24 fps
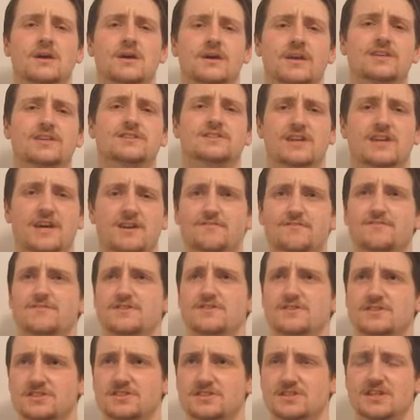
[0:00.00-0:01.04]
is every
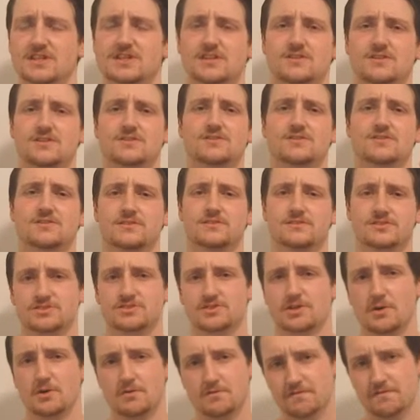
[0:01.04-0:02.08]
single
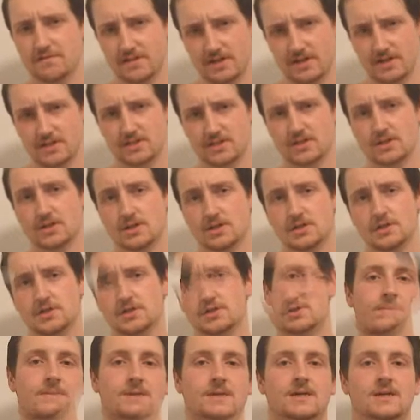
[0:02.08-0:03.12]
snowflake
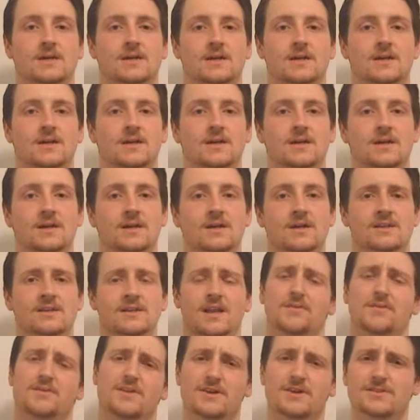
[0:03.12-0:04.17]
unique?
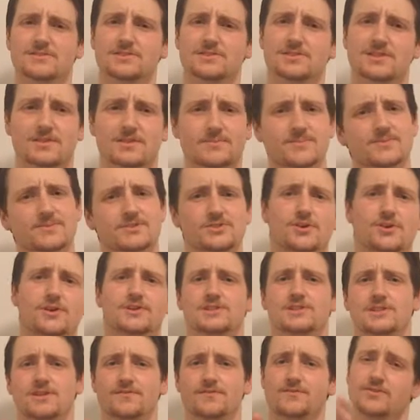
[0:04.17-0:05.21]
Now the answer the
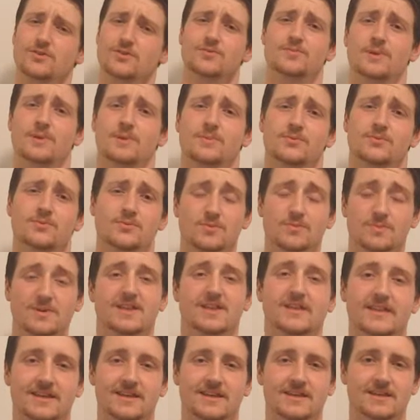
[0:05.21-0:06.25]
majority of you people will be
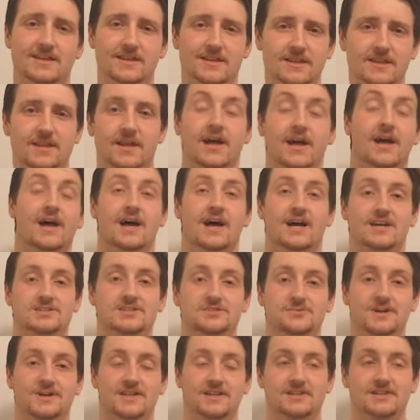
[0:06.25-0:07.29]
thinking, as
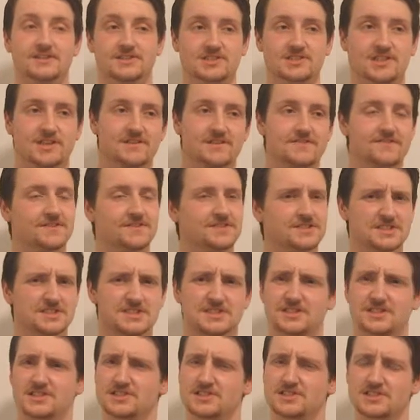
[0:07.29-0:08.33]
well as
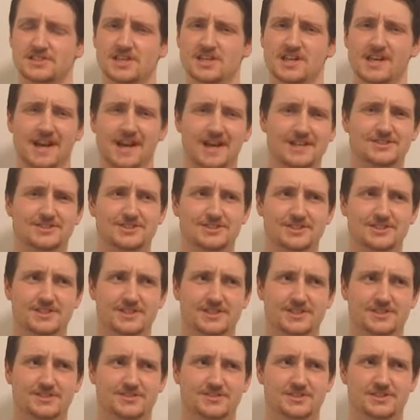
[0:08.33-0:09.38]
physicists,
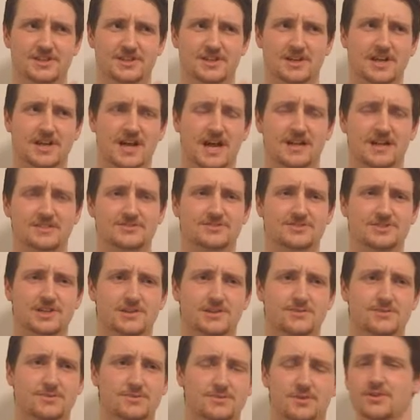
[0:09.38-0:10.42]
engineers, and
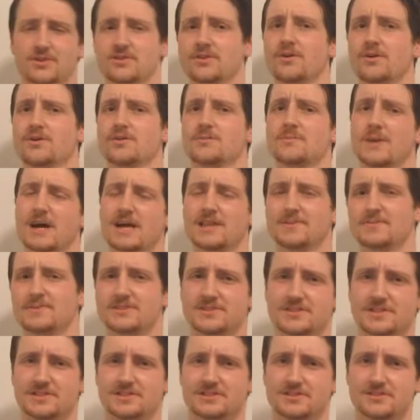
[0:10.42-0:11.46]
general
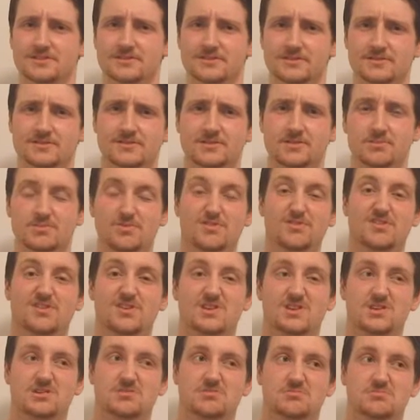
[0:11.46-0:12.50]
non-mathematicians will
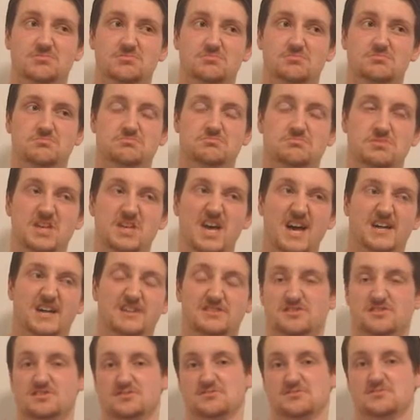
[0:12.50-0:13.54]
think,
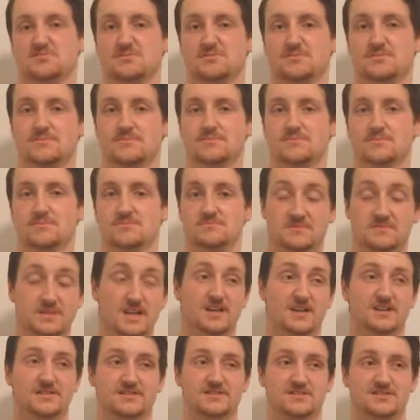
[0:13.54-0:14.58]
yes.
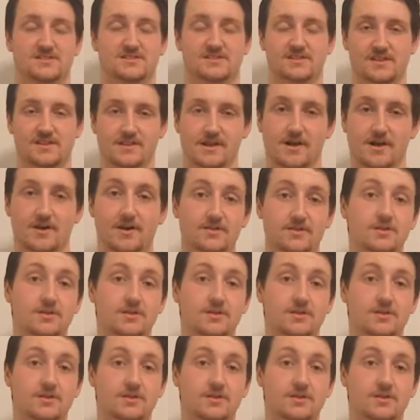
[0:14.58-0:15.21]
Yes, there are